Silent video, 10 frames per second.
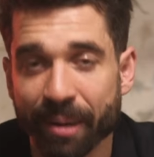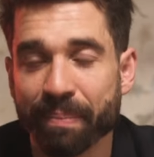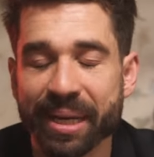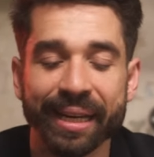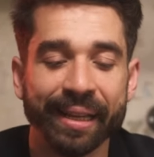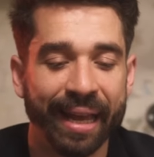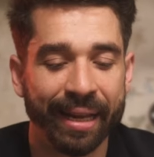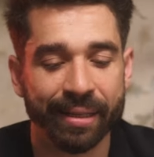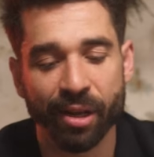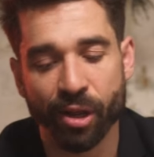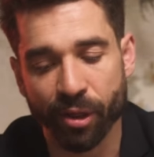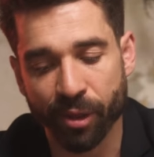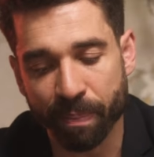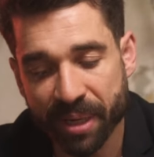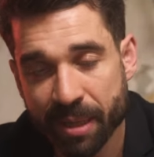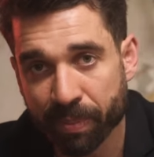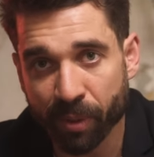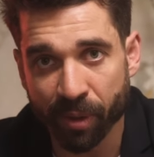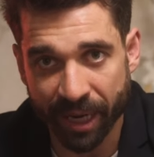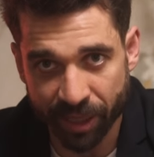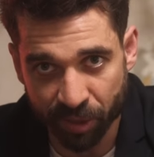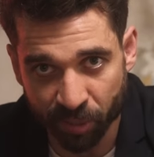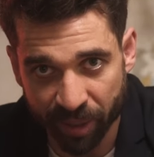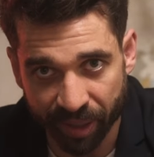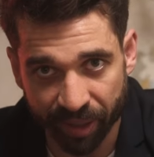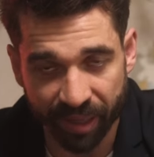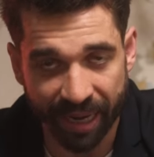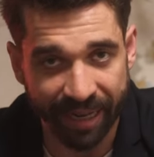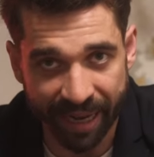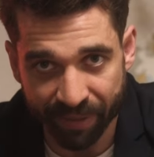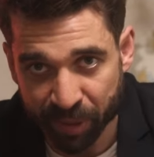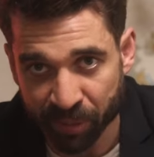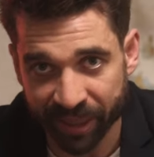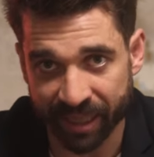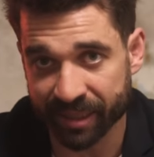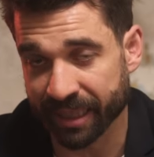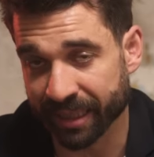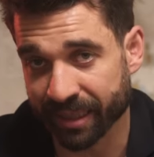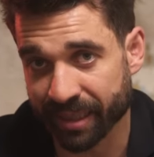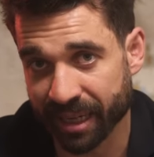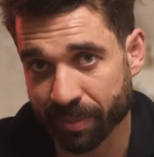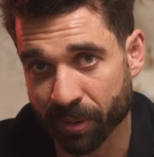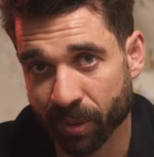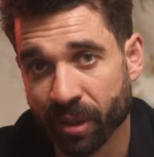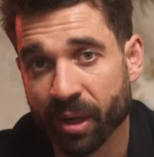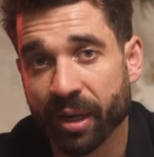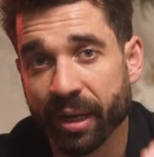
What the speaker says: meaning that the people that you're with and everyone else at the table,